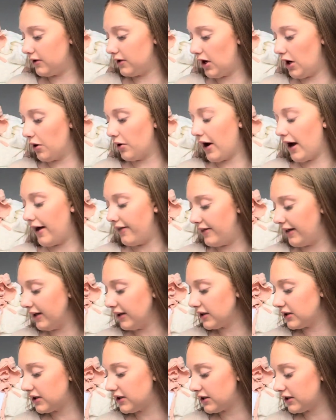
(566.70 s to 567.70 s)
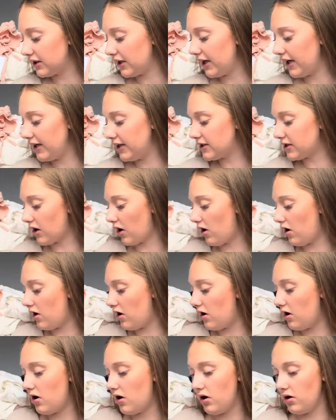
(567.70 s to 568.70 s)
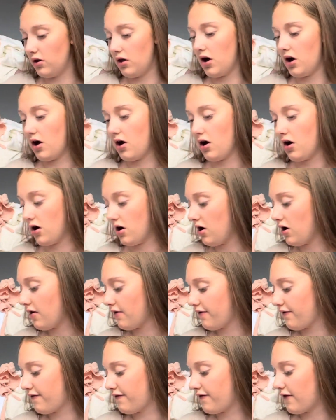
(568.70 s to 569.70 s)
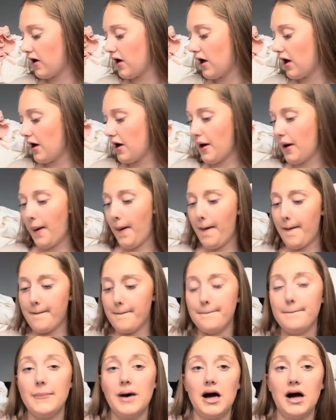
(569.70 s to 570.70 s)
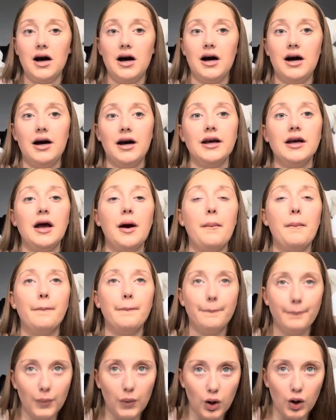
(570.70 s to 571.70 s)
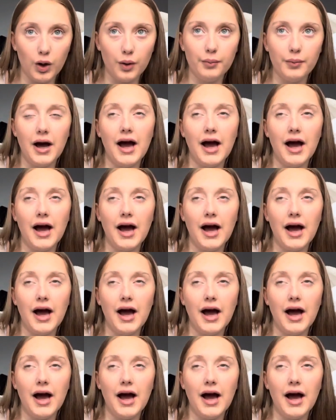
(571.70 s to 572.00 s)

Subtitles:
Okay, this is all off my mum.